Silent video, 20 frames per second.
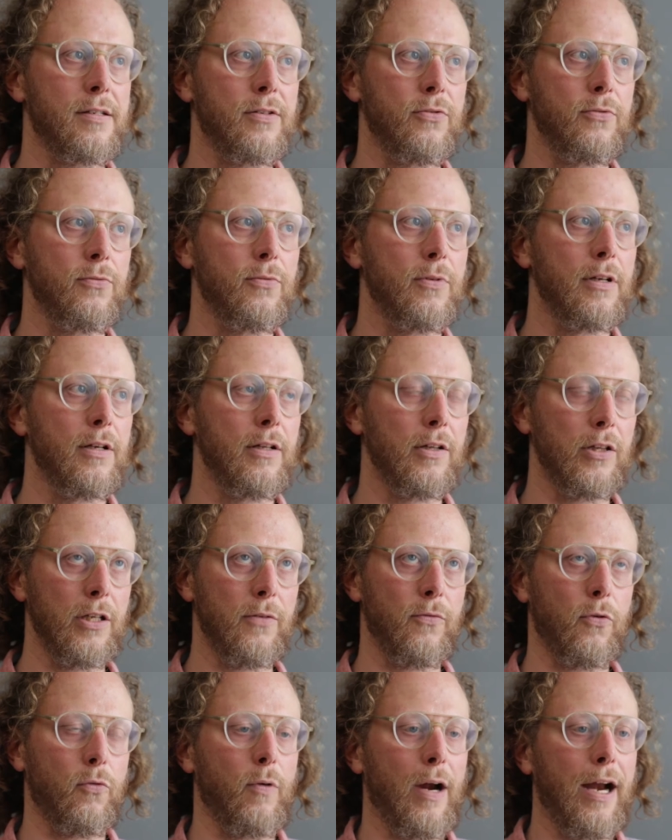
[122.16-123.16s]
to
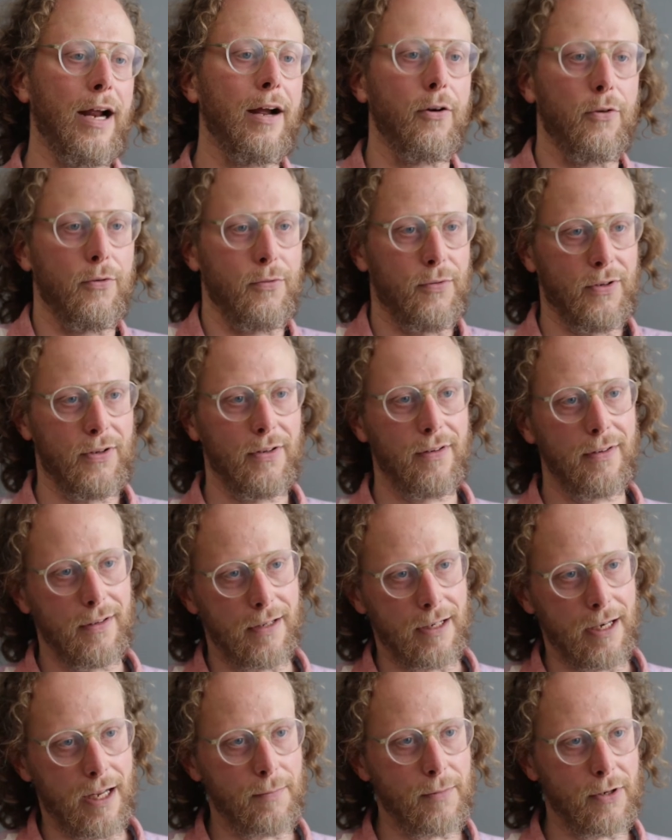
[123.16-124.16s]
live around
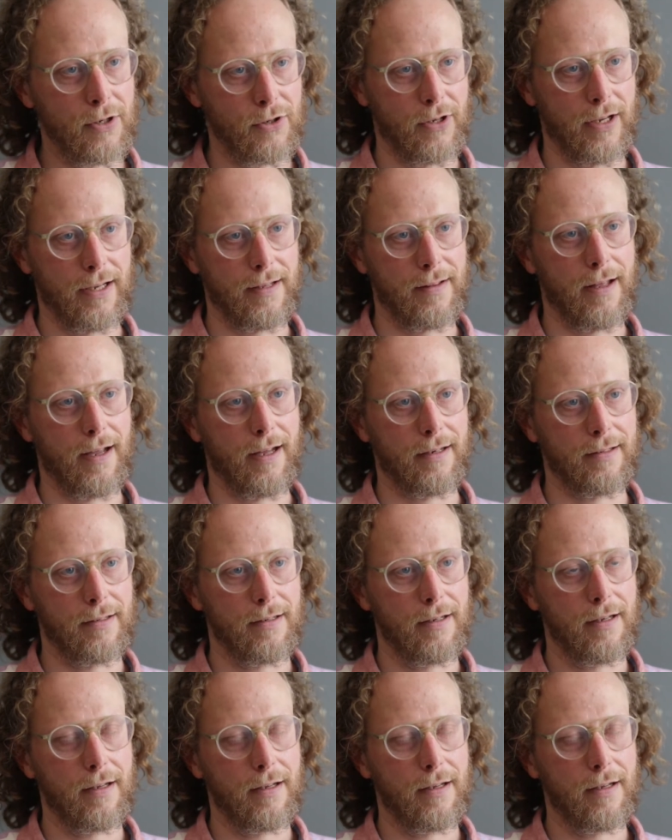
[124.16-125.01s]
an image like that.